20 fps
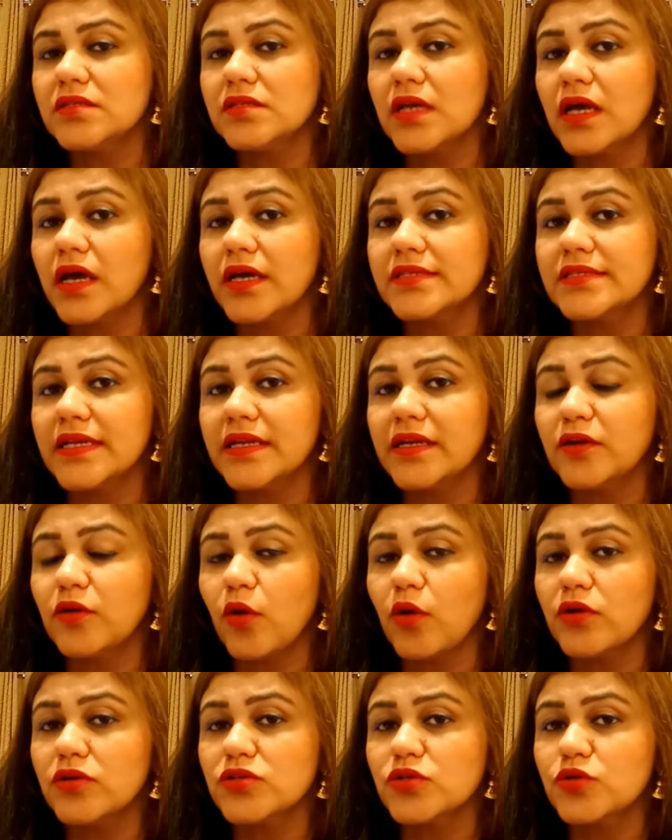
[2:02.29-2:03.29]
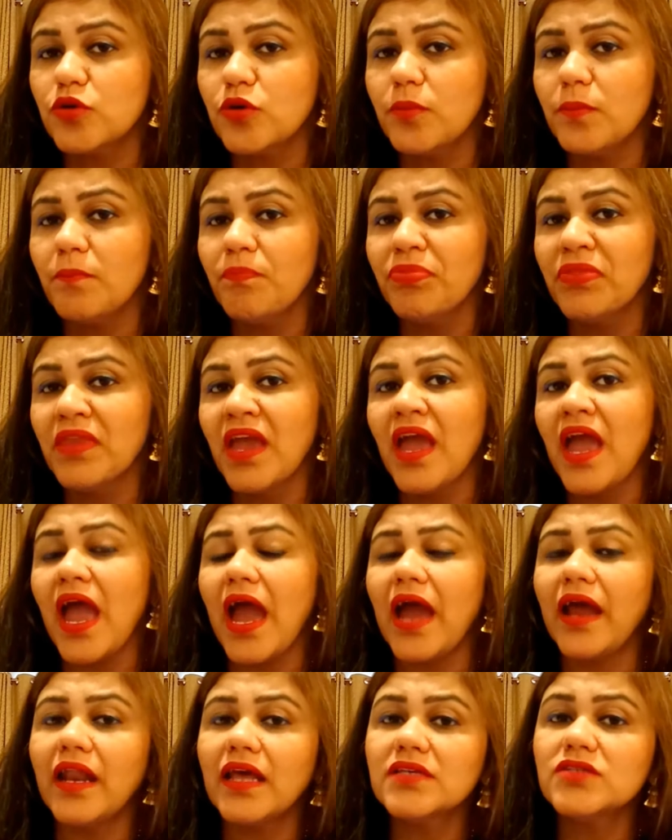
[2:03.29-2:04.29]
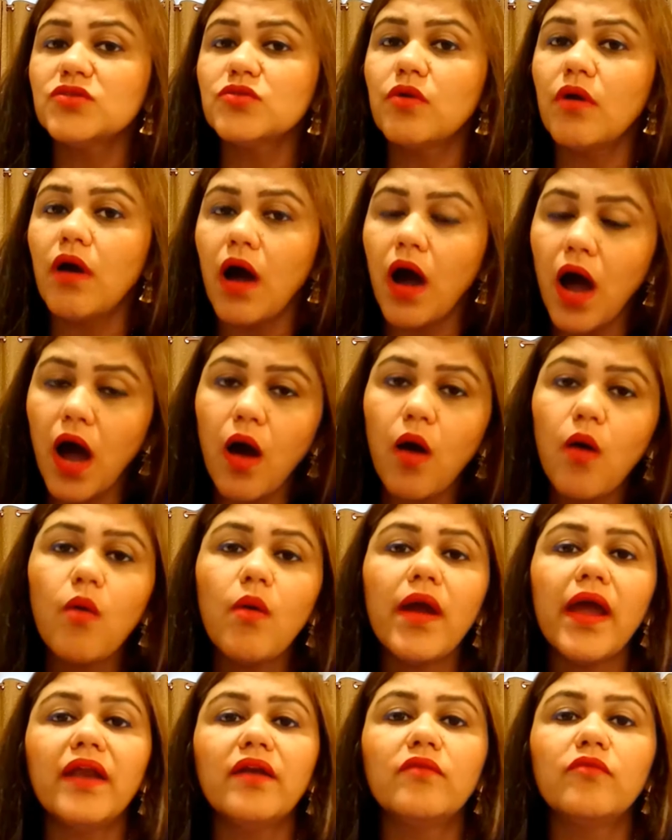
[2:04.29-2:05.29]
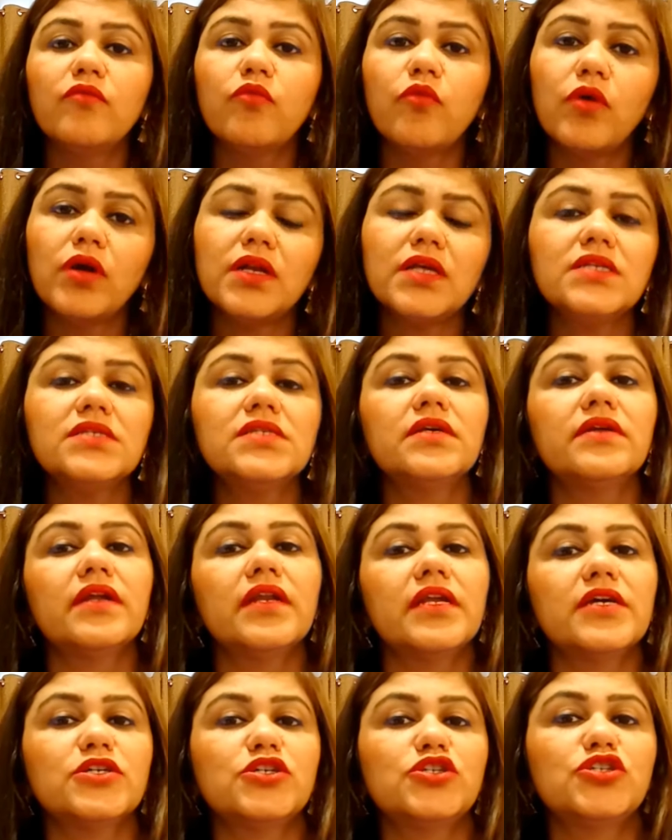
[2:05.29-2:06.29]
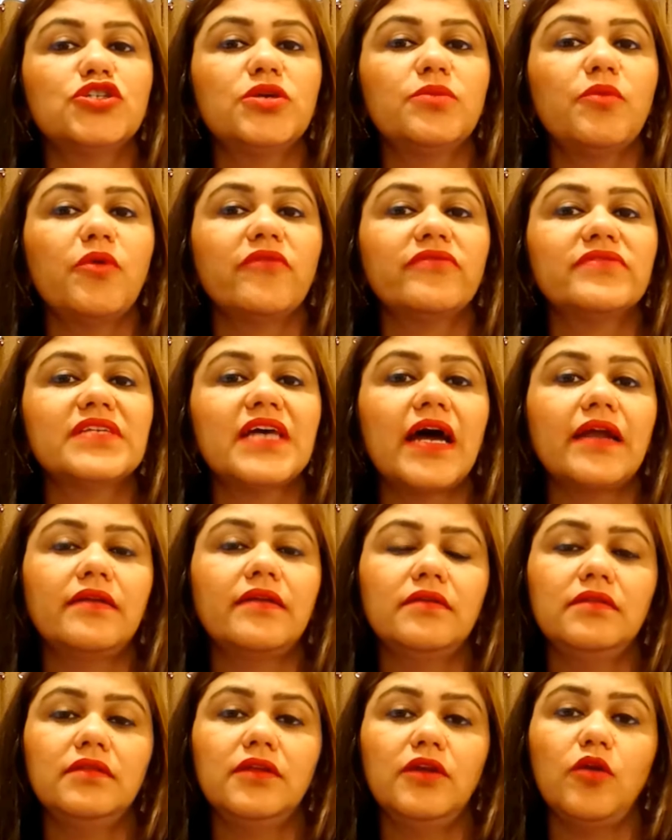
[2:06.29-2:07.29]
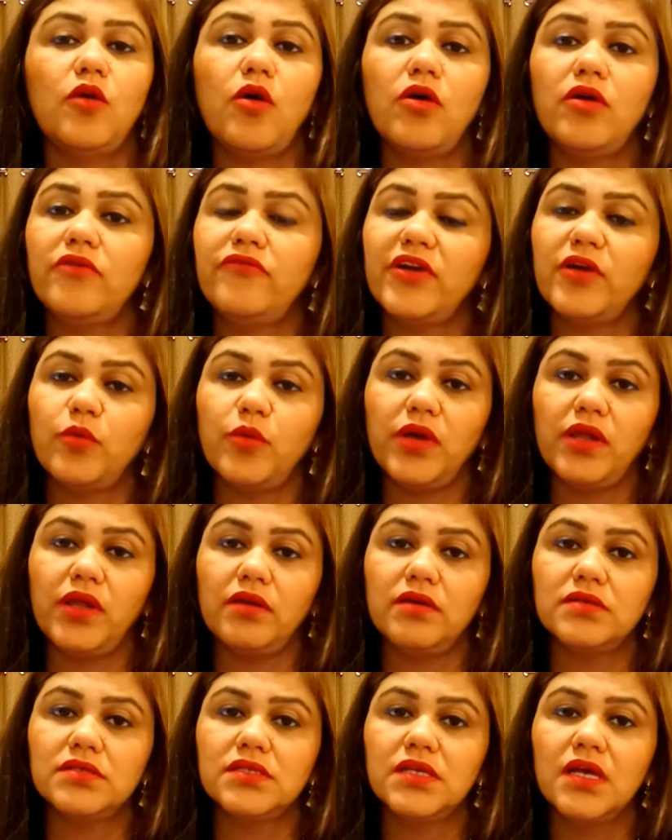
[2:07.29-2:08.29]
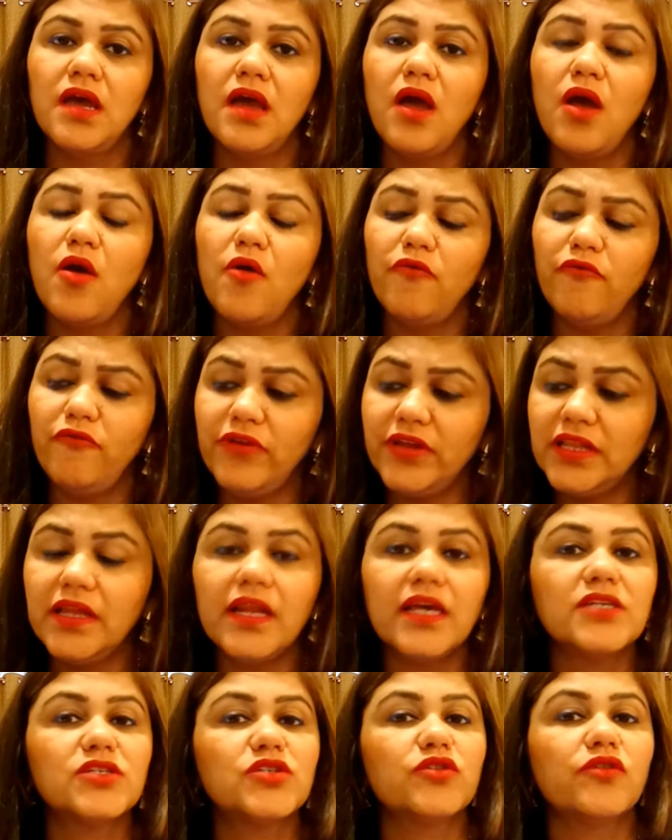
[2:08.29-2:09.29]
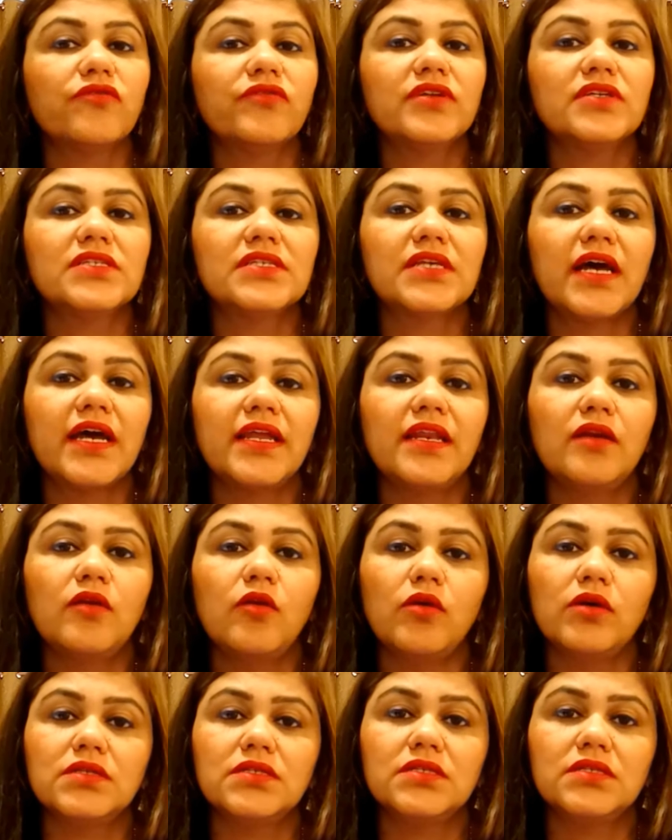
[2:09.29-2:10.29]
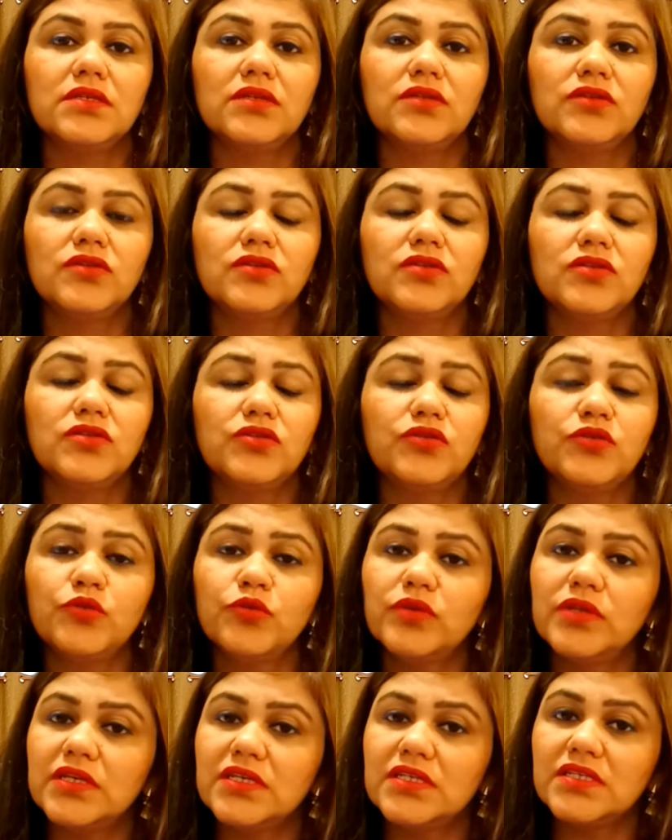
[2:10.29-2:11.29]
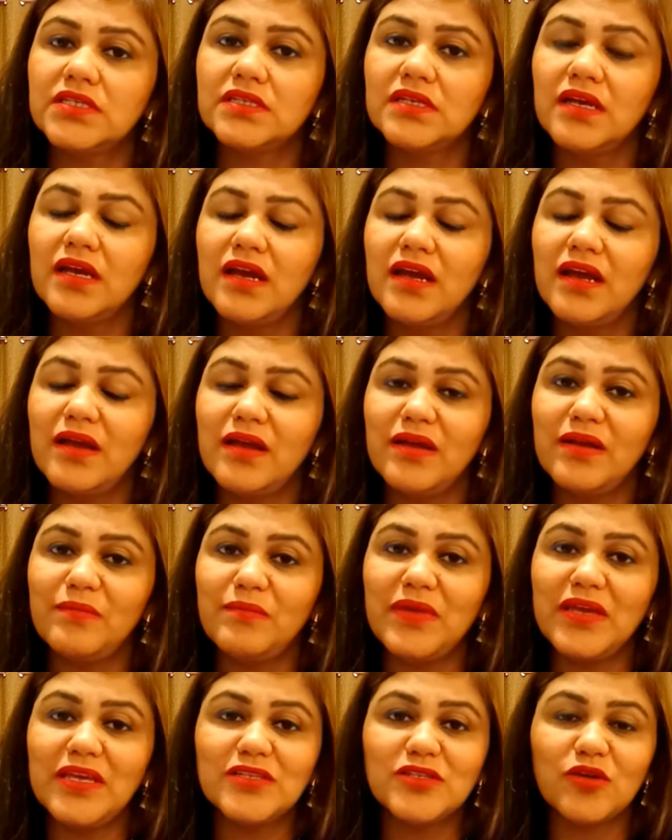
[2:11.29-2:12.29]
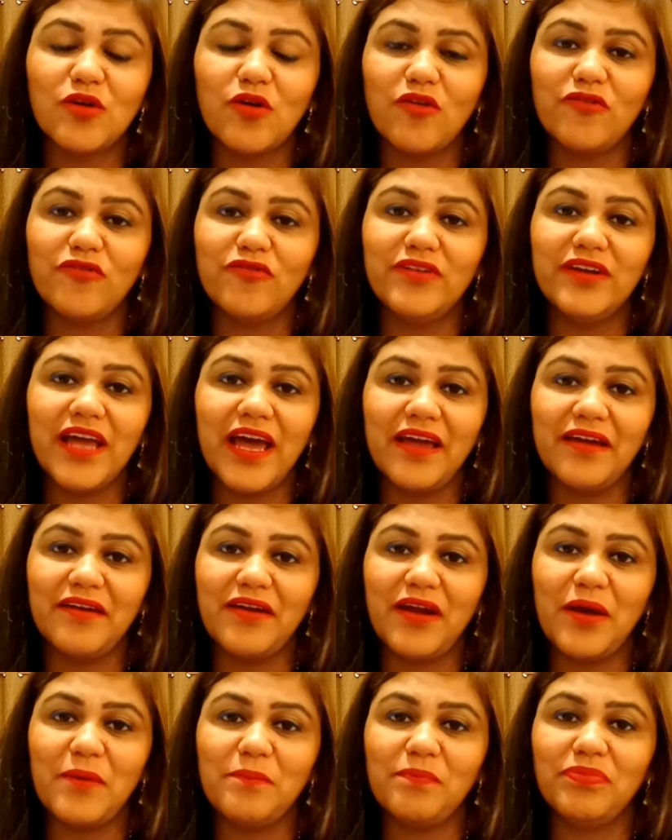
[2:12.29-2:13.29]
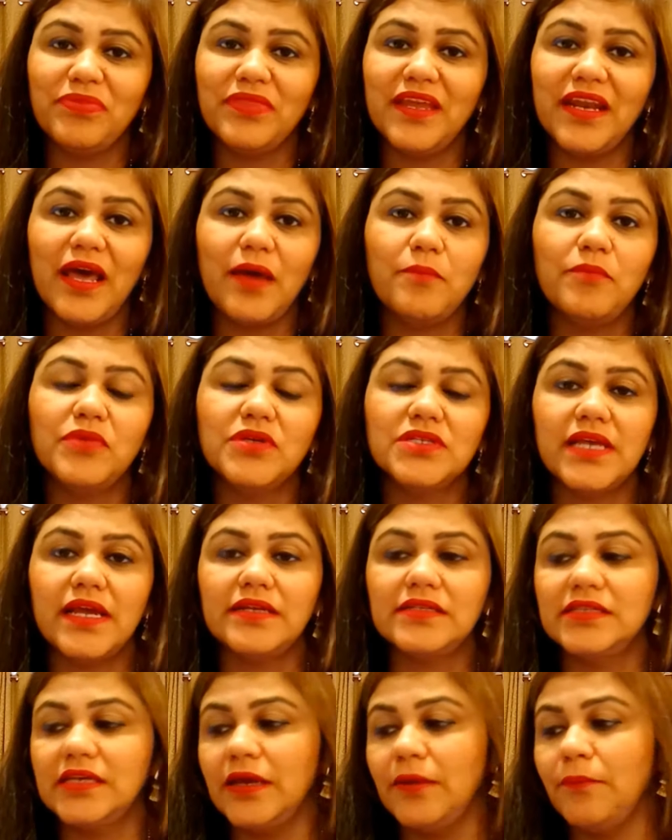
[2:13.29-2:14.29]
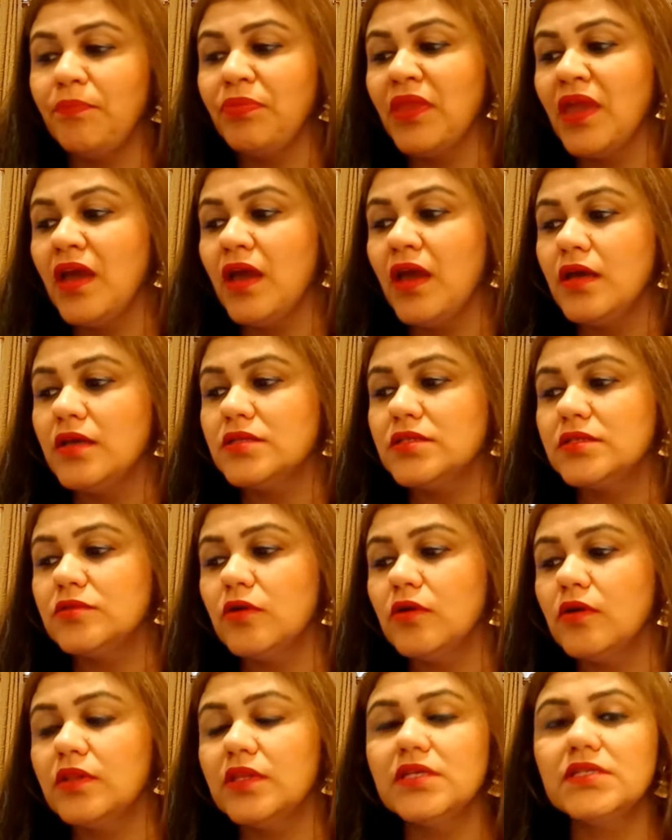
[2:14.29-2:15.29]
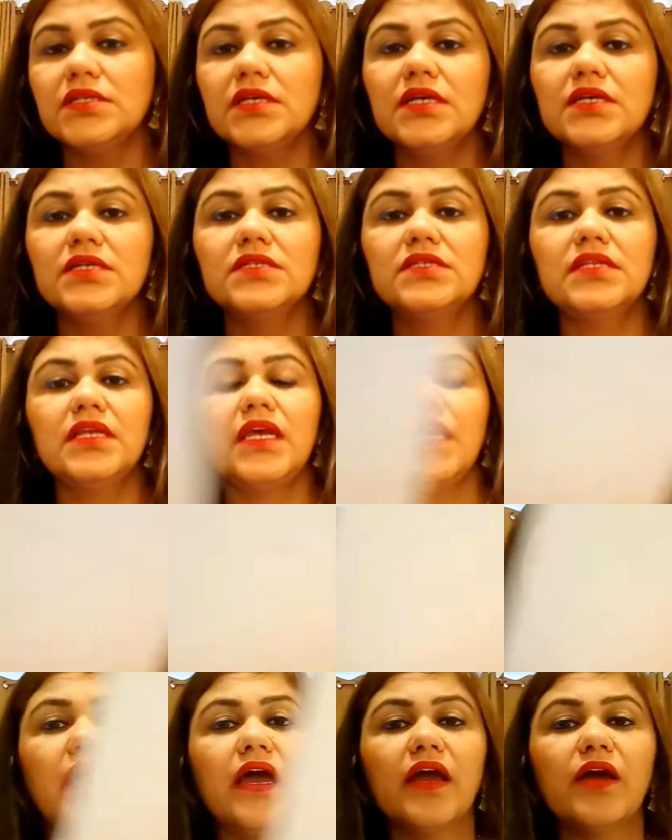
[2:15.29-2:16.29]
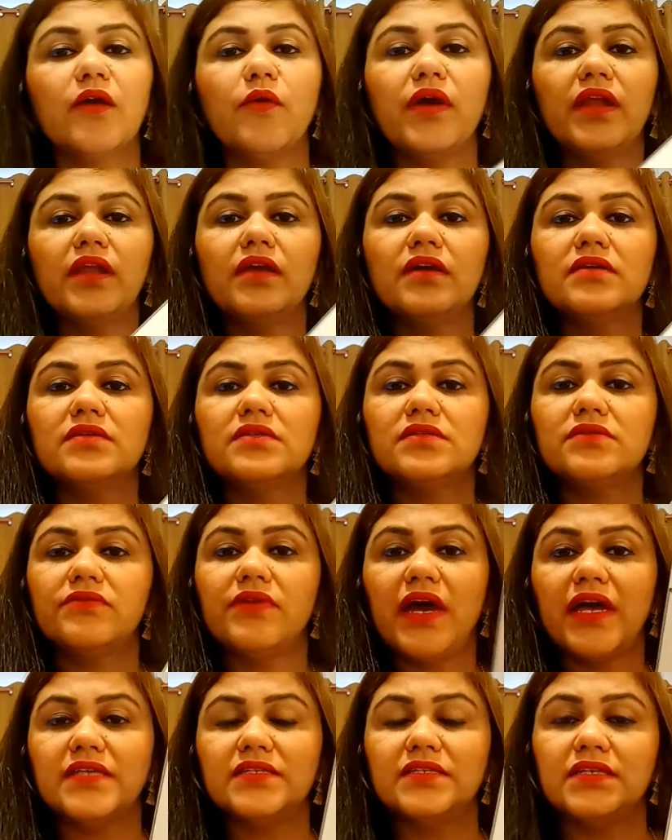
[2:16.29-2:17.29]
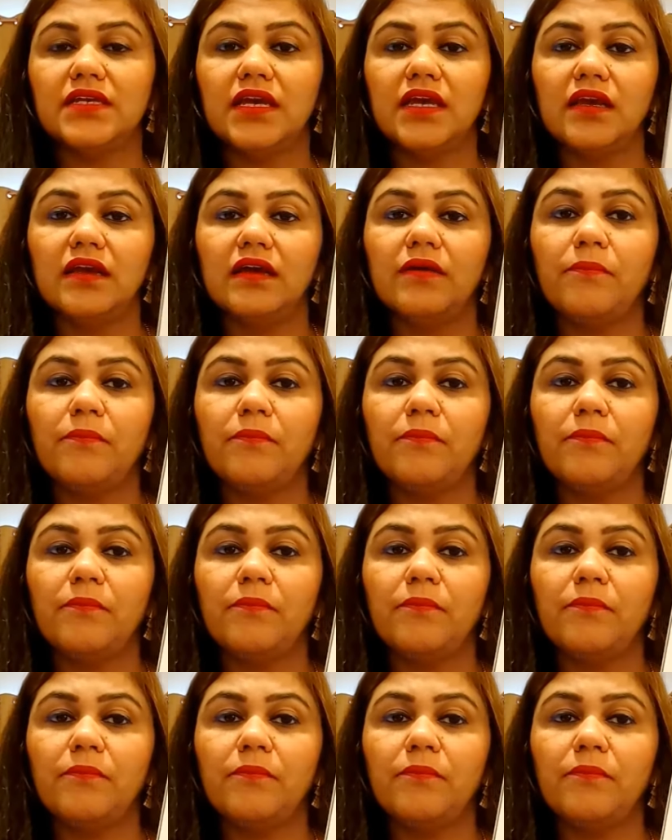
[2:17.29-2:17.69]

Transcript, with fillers: ascendant horoscope and as to how and what is the relationship of saturn the lord of aquarius with the rest of the sign lords through this piece of diagram that i'm presenting so this is the aquarius rising